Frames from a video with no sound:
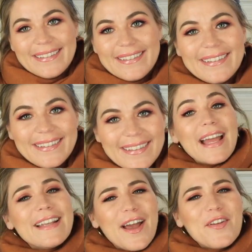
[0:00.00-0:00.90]
bad.
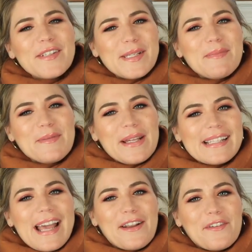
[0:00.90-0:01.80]
Another symptom
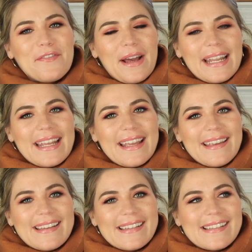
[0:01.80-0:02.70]
that's kind of funny
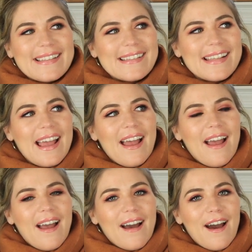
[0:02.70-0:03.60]
is
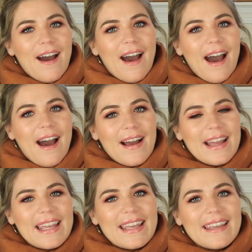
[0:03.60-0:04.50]

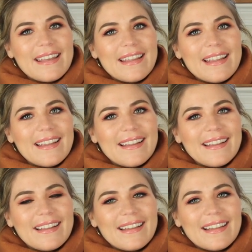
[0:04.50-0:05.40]
I
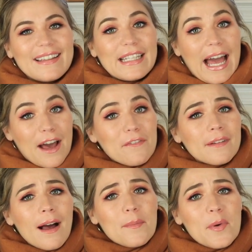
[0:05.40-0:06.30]
laugh a
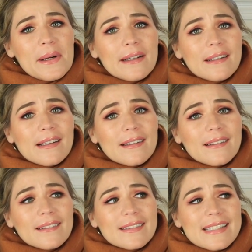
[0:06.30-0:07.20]
lot more.
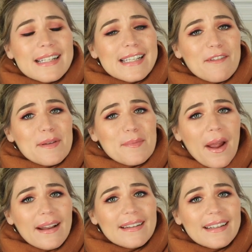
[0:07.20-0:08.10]
Since I've been
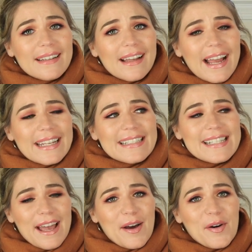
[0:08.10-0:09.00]
pregnant, I can
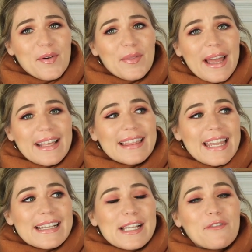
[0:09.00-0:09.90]
tell like
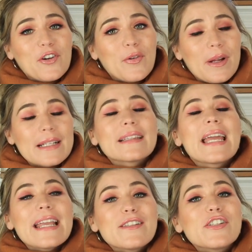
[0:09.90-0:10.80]
things have
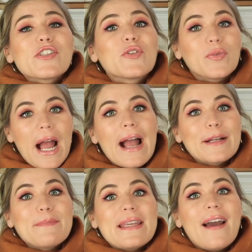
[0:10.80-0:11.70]
things just
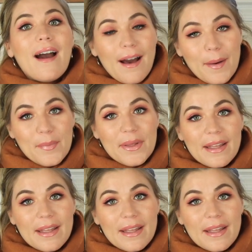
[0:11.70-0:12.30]
crack me up